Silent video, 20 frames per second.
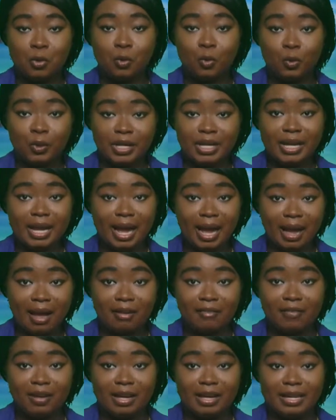we
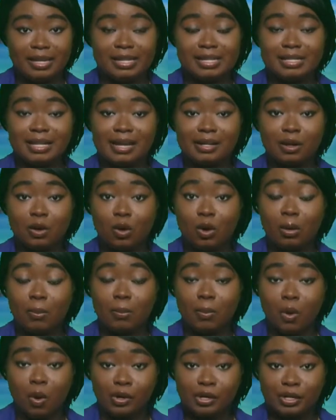have is that our
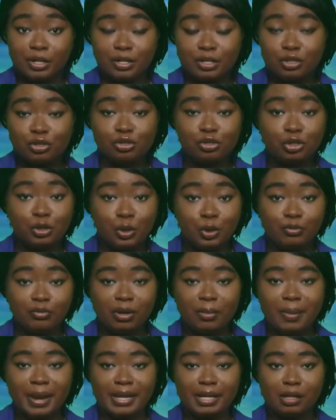borders should
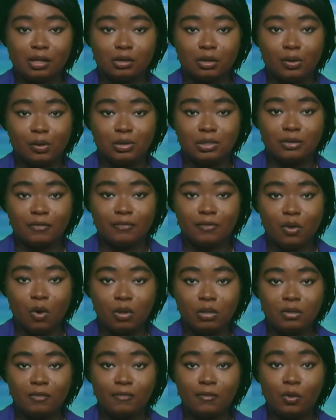remain closed
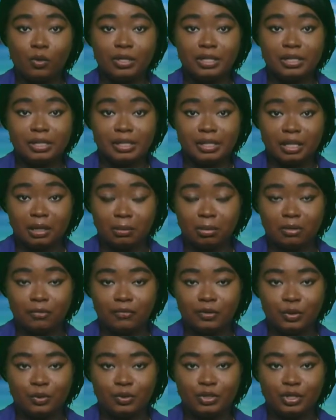for the foreseeable
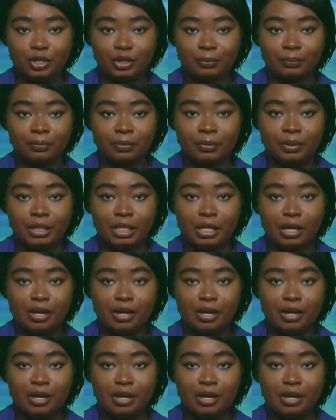future." He